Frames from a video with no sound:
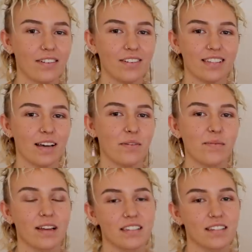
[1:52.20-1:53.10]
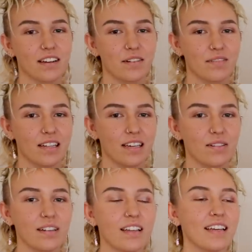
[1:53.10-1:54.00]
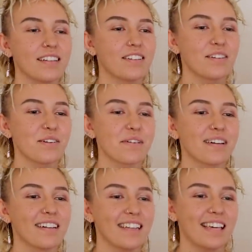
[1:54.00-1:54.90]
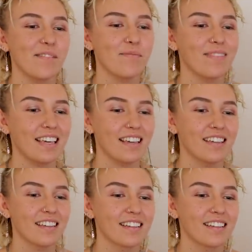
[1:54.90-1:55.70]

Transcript: Every time I'm about to start a video, literally me.